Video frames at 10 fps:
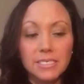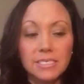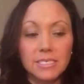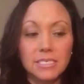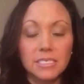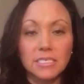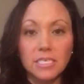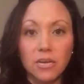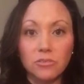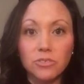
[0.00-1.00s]
16
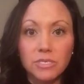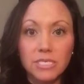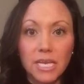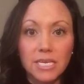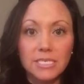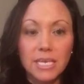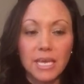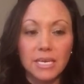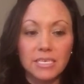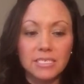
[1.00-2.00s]
down to a size
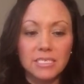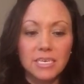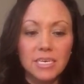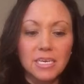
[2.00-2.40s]
8.